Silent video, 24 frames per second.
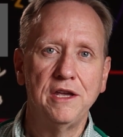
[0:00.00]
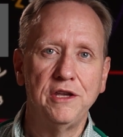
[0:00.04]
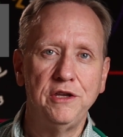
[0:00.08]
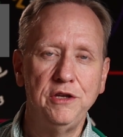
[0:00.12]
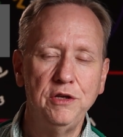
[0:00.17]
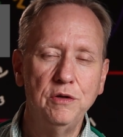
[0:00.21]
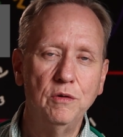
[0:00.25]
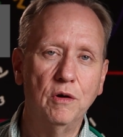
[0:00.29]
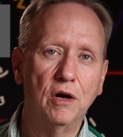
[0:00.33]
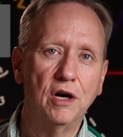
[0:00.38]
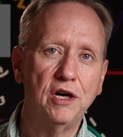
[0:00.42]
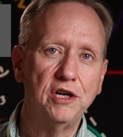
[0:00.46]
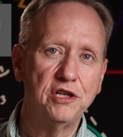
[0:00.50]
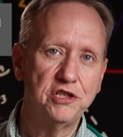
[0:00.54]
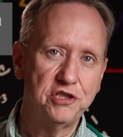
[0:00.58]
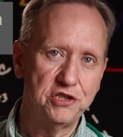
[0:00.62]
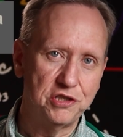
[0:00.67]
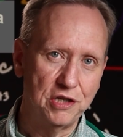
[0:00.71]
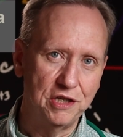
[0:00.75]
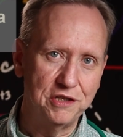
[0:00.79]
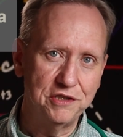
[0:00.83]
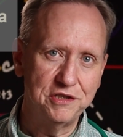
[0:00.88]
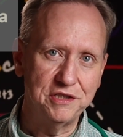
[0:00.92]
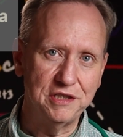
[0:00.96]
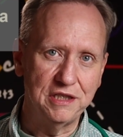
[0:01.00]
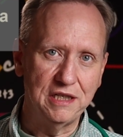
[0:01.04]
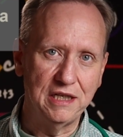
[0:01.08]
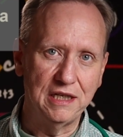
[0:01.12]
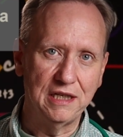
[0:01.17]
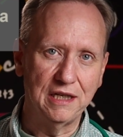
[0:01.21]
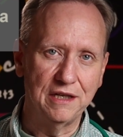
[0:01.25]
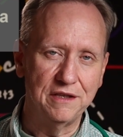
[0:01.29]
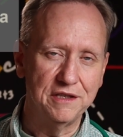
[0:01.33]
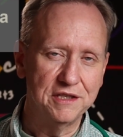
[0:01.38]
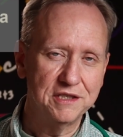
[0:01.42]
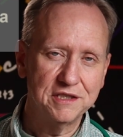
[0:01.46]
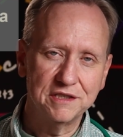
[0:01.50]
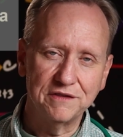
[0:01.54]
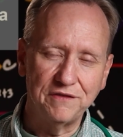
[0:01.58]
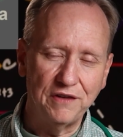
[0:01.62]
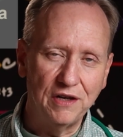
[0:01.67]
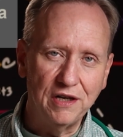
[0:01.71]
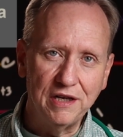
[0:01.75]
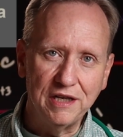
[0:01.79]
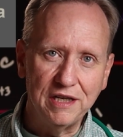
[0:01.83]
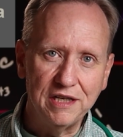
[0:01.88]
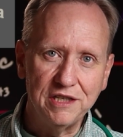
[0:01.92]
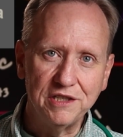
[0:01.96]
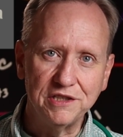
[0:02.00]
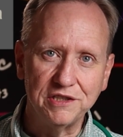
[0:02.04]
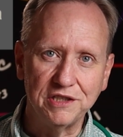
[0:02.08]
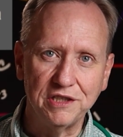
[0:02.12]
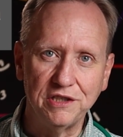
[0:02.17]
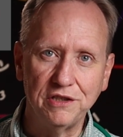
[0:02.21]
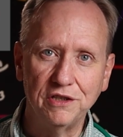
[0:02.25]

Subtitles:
You are shunting, and this is very easy,